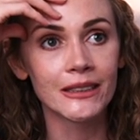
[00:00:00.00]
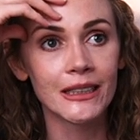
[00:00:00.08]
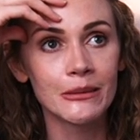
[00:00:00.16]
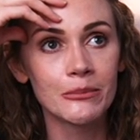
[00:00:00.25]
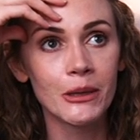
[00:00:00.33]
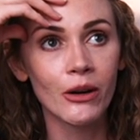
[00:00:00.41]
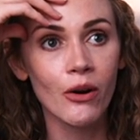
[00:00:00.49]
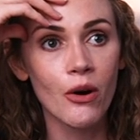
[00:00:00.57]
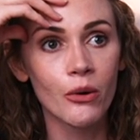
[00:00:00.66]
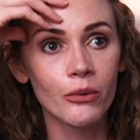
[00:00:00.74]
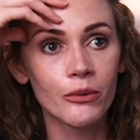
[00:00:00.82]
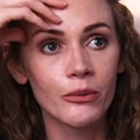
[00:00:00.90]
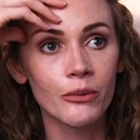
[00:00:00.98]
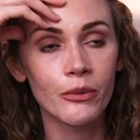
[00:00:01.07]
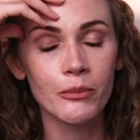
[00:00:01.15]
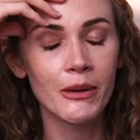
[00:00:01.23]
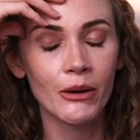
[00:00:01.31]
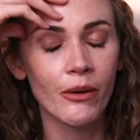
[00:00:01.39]
And Miro,
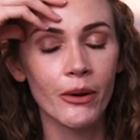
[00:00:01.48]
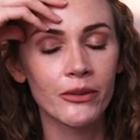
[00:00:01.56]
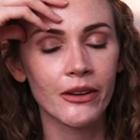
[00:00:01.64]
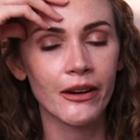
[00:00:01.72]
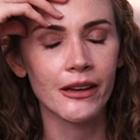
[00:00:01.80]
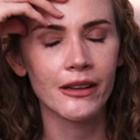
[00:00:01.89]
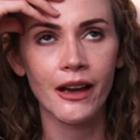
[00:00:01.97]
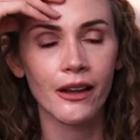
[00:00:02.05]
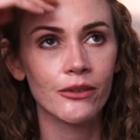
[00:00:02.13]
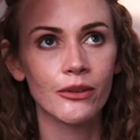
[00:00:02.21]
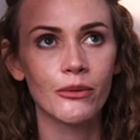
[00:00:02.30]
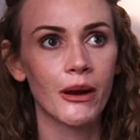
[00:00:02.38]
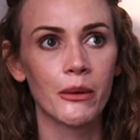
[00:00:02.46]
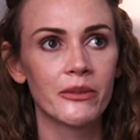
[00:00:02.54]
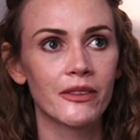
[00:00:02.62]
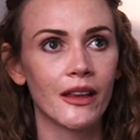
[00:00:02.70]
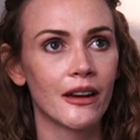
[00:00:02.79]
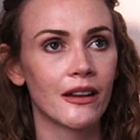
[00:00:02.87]
I don't know why I'm
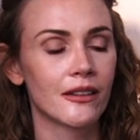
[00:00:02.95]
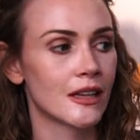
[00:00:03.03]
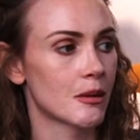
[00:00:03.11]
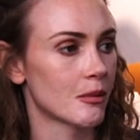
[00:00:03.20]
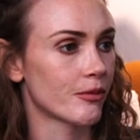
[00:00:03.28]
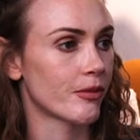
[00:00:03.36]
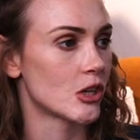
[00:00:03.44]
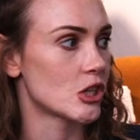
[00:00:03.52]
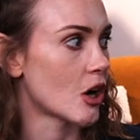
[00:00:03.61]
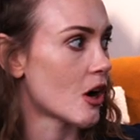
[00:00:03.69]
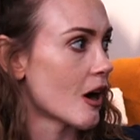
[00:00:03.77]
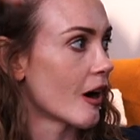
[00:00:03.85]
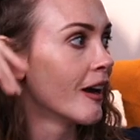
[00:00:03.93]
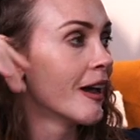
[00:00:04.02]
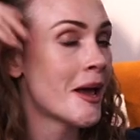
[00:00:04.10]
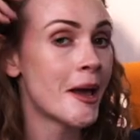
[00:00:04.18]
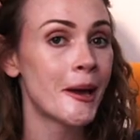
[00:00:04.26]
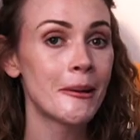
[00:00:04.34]
saying his name with a French R.
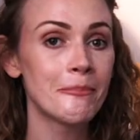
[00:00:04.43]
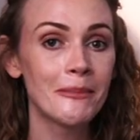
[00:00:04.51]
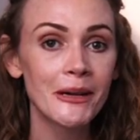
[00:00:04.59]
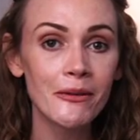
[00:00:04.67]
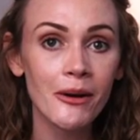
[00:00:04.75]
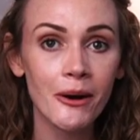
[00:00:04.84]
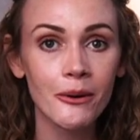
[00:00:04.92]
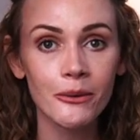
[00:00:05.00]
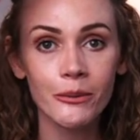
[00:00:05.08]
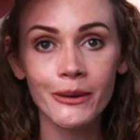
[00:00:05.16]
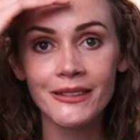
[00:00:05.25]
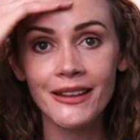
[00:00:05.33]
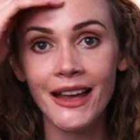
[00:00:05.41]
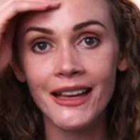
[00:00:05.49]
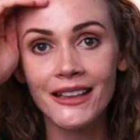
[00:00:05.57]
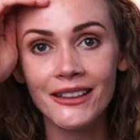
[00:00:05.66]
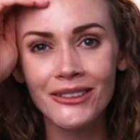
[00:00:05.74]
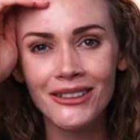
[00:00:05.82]
Miro was
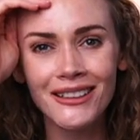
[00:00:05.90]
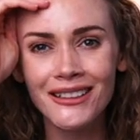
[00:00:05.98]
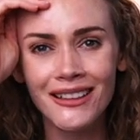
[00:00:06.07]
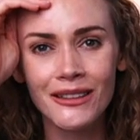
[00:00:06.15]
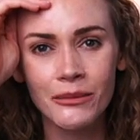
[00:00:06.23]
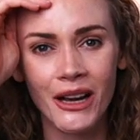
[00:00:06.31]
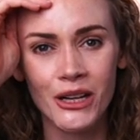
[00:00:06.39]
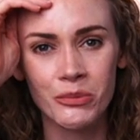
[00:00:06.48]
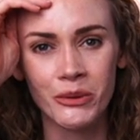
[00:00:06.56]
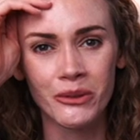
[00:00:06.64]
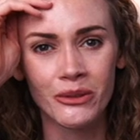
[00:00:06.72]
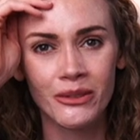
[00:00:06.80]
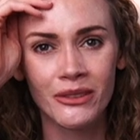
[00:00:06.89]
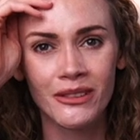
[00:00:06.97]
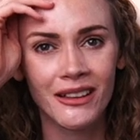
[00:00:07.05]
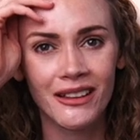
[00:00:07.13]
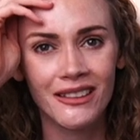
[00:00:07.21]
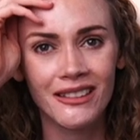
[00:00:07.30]
like, you need to get some cashpo.
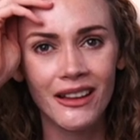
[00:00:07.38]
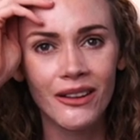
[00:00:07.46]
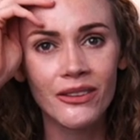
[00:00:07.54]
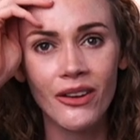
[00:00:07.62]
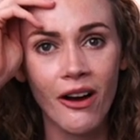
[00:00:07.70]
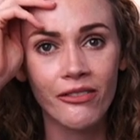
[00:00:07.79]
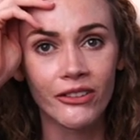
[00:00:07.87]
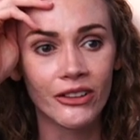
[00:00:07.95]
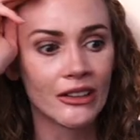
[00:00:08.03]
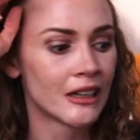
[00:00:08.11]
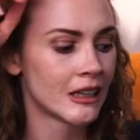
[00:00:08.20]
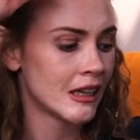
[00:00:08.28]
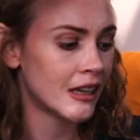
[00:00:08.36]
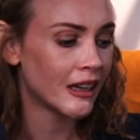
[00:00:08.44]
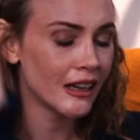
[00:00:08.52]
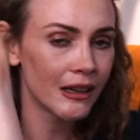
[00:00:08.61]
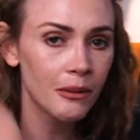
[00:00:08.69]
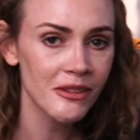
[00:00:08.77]
Like, that looks awful.
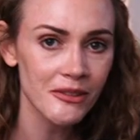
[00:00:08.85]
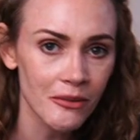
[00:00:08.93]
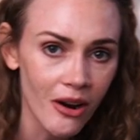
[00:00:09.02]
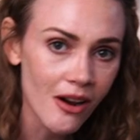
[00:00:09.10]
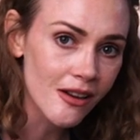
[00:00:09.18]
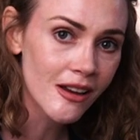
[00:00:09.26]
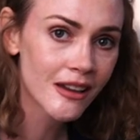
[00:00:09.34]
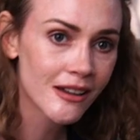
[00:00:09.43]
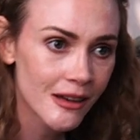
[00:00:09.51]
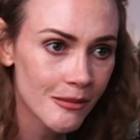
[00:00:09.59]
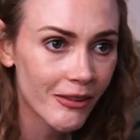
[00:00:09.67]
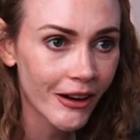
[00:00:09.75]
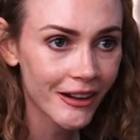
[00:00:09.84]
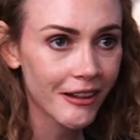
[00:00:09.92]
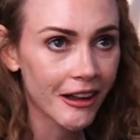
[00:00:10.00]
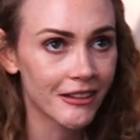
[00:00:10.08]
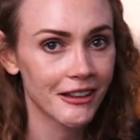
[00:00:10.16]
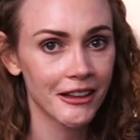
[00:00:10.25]
And he wasn't wrong. And I'm very
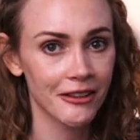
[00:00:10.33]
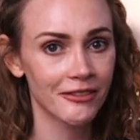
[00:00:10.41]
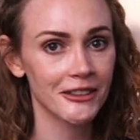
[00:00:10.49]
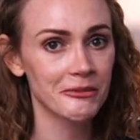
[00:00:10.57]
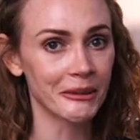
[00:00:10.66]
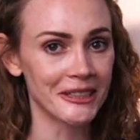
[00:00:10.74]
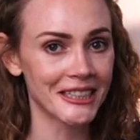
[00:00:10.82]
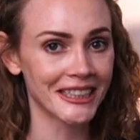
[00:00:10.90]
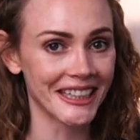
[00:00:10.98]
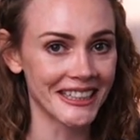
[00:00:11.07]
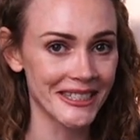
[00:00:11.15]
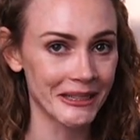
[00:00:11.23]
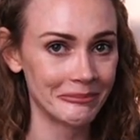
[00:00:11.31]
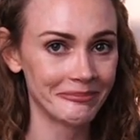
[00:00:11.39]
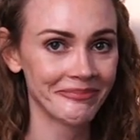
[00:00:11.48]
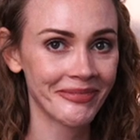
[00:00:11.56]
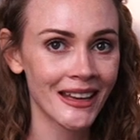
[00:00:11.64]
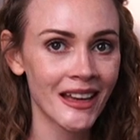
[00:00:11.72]
glad that he convinced me to get
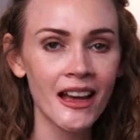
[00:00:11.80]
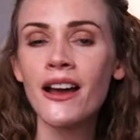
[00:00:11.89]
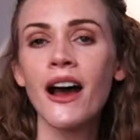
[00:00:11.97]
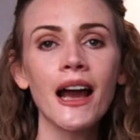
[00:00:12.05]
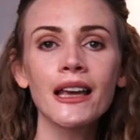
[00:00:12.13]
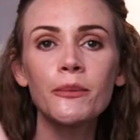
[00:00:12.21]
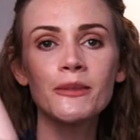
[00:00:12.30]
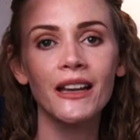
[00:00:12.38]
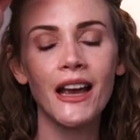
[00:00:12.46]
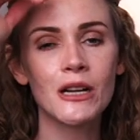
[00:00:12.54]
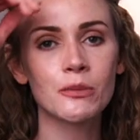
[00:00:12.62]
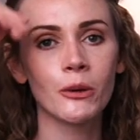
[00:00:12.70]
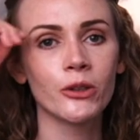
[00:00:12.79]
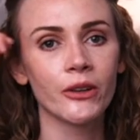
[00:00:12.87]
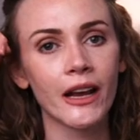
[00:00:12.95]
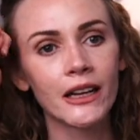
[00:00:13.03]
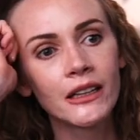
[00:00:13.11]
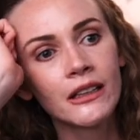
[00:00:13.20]
some. I keep saying cashpo, don't
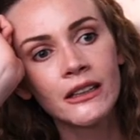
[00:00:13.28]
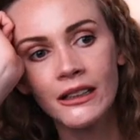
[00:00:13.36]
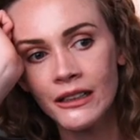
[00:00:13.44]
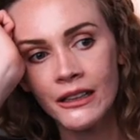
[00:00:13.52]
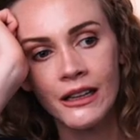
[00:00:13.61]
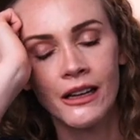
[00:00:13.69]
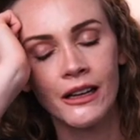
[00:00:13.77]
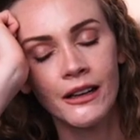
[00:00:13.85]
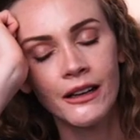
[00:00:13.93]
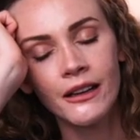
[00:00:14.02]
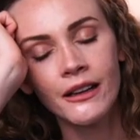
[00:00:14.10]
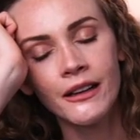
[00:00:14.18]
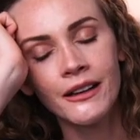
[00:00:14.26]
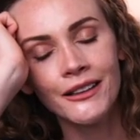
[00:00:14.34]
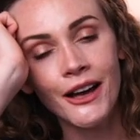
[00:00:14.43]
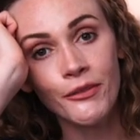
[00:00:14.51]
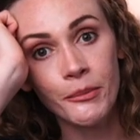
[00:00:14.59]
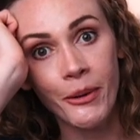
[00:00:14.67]
I?
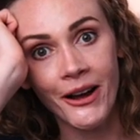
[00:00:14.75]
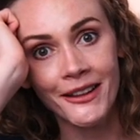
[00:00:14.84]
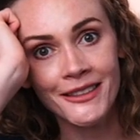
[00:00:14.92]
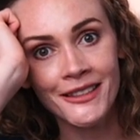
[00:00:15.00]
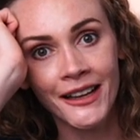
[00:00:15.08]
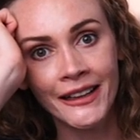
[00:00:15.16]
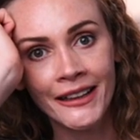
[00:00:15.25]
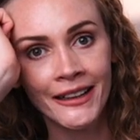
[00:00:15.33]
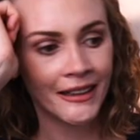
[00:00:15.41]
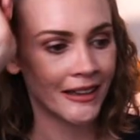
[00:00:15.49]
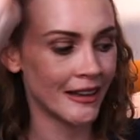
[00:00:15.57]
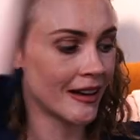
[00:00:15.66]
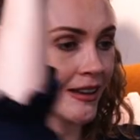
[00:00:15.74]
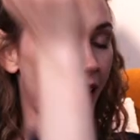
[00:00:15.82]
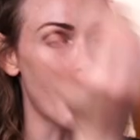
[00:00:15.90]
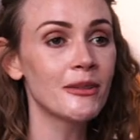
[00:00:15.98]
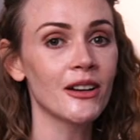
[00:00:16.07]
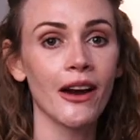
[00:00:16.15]
Cover pots.
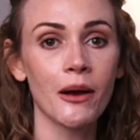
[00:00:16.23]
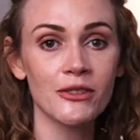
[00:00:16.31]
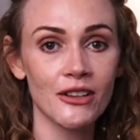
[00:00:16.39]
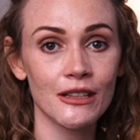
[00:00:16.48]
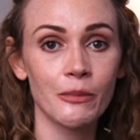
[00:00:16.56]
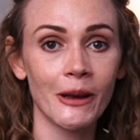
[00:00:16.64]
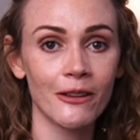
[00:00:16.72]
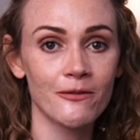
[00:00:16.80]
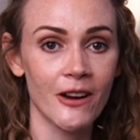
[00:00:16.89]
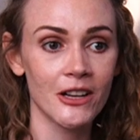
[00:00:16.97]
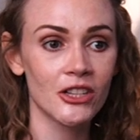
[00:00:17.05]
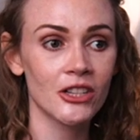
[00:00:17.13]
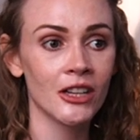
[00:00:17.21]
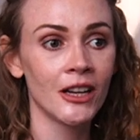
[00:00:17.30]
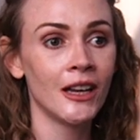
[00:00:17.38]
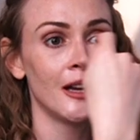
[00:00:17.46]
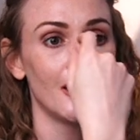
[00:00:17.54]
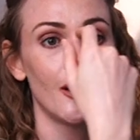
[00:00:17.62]
I'm sorry, I was just speaking French
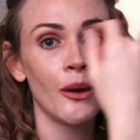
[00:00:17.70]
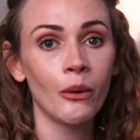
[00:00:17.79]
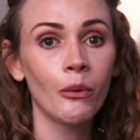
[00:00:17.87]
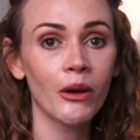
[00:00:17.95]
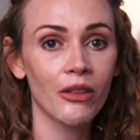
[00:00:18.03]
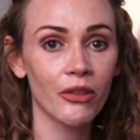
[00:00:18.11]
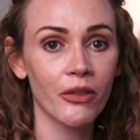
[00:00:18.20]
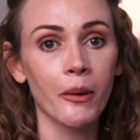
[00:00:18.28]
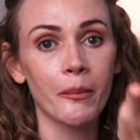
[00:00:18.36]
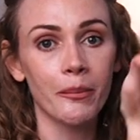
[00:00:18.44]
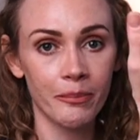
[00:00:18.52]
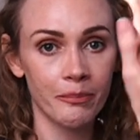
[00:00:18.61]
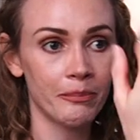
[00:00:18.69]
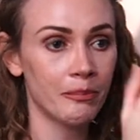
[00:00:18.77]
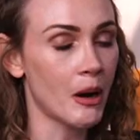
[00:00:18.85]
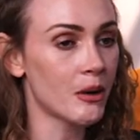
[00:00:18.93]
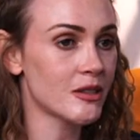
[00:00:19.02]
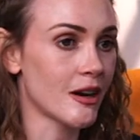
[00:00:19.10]
with the
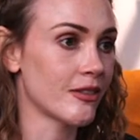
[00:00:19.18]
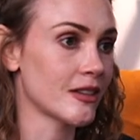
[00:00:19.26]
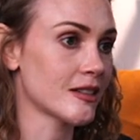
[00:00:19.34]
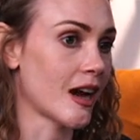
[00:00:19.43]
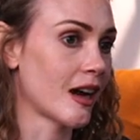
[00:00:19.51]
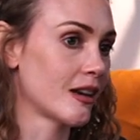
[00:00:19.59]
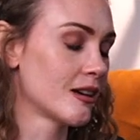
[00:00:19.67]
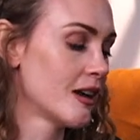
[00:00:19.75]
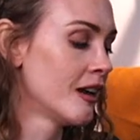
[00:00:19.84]
post office guy.